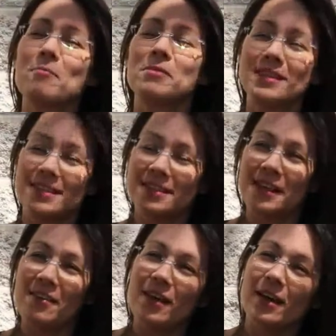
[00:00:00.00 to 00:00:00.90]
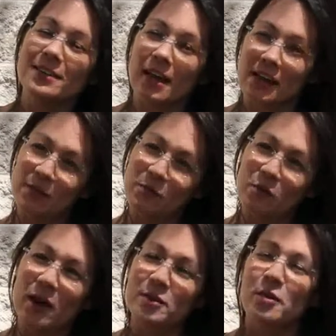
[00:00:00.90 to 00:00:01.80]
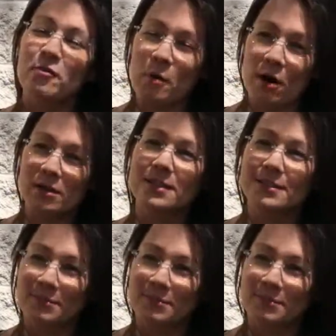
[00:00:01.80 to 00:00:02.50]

I'm Melissa Levy, Executive Director of PAWS.